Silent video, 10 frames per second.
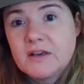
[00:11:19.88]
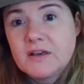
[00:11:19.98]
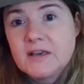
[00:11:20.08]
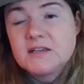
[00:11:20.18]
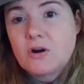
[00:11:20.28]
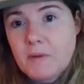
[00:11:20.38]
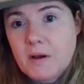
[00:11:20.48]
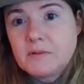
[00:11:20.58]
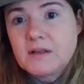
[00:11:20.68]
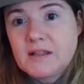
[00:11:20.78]
is our
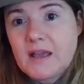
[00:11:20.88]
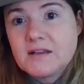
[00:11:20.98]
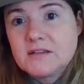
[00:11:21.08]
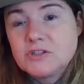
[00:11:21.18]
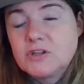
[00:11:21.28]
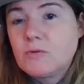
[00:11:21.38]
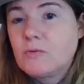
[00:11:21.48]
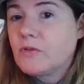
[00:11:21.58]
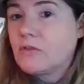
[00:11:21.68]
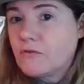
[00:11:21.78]
public lands, you know,
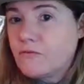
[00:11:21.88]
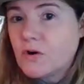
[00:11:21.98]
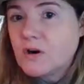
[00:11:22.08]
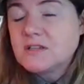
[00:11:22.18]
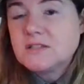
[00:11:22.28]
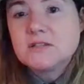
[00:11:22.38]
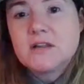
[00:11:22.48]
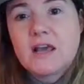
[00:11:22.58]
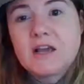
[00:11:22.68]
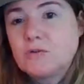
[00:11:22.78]
whether they're forests,
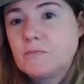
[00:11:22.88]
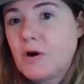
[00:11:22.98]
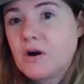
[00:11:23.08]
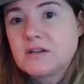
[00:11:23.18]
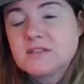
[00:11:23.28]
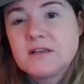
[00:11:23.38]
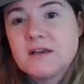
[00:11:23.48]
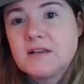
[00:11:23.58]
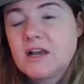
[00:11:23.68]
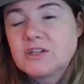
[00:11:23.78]
national parks,
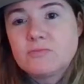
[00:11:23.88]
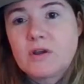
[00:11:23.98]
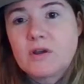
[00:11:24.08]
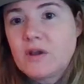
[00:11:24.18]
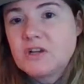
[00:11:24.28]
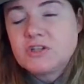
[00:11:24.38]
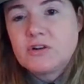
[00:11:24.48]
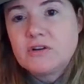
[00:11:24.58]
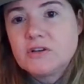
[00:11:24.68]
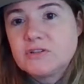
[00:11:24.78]
national recreation
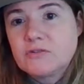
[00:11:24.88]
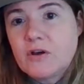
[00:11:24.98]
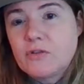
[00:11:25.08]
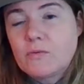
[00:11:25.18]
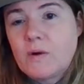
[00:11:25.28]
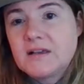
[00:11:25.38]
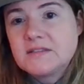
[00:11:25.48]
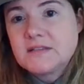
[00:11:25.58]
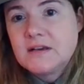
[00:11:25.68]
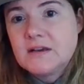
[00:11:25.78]
areas, or
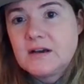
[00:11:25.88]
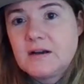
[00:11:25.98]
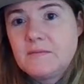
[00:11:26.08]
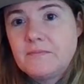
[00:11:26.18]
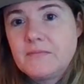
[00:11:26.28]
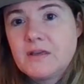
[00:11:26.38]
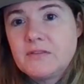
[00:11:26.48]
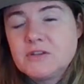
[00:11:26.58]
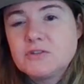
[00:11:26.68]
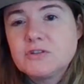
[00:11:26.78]
otherwise.
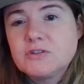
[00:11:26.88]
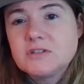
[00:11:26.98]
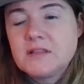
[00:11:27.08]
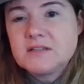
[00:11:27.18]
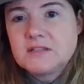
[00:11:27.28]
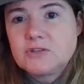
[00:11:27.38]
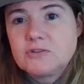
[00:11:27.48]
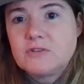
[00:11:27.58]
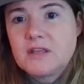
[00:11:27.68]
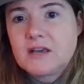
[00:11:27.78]
These are some of the
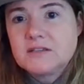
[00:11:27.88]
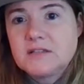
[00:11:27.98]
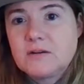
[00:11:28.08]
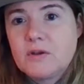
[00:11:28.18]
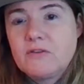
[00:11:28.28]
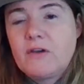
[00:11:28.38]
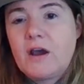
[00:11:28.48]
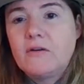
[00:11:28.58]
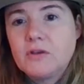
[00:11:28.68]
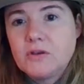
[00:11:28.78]
essential things that we
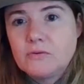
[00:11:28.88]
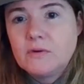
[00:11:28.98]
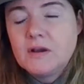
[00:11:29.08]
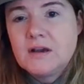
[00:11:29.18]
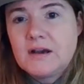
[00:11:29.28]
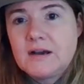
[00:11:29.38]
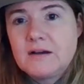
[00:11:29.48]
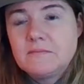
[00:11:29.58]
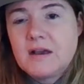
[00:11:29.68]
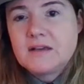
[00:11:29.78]
value
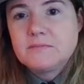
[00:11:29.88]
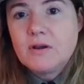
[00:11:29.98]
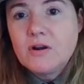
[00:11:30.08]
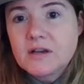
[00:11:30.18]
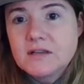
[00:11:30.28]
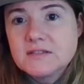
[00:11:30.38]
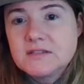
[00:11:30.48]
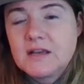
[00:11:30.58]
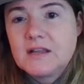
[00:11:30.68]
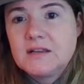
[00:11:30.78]
as Americans.
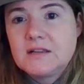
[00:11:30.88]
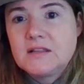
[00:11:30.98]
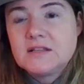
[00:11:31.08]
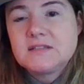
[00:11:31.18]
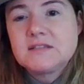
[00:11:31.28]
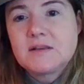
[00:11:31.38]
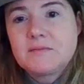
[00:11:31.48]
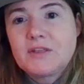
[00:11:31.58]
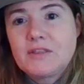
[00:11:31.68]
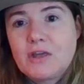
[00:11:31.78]
And this is
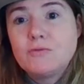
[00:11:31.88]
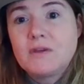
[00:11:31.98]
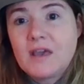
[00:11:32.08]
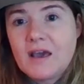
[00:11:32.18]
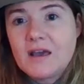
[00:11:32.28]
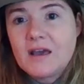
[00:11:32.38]
something that you get